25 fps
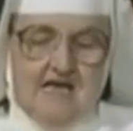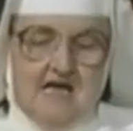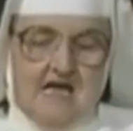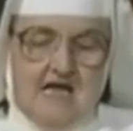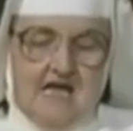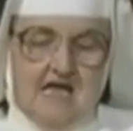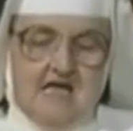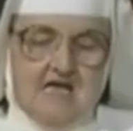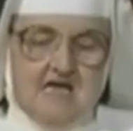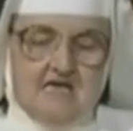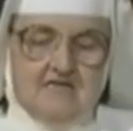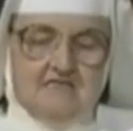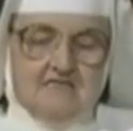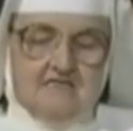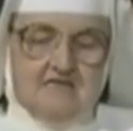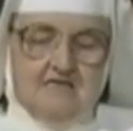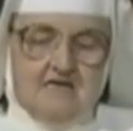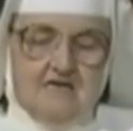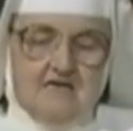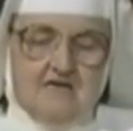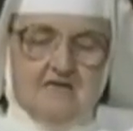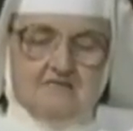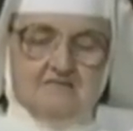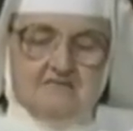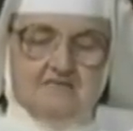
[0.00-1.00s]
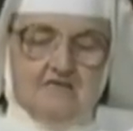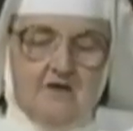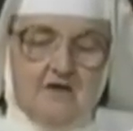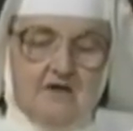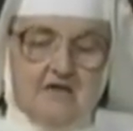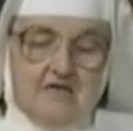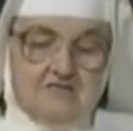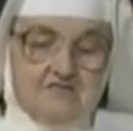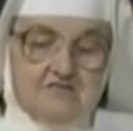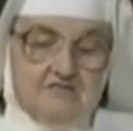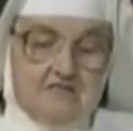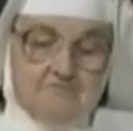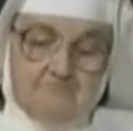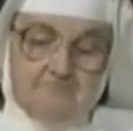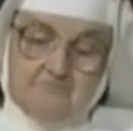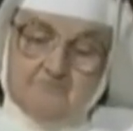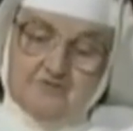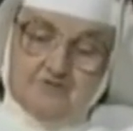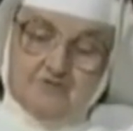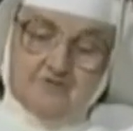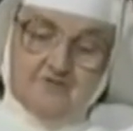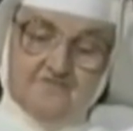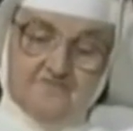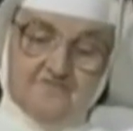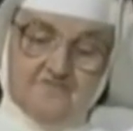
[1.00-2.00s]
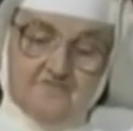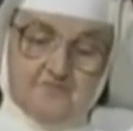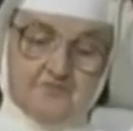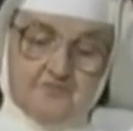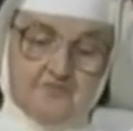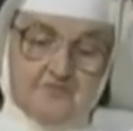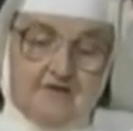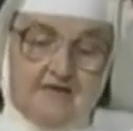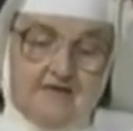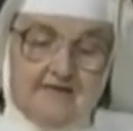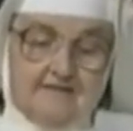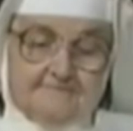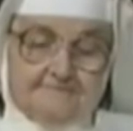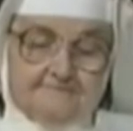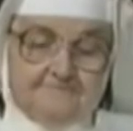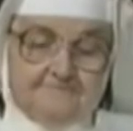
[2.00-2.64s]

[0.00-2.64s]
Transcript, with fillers: It, it's, a, it's in beautiful print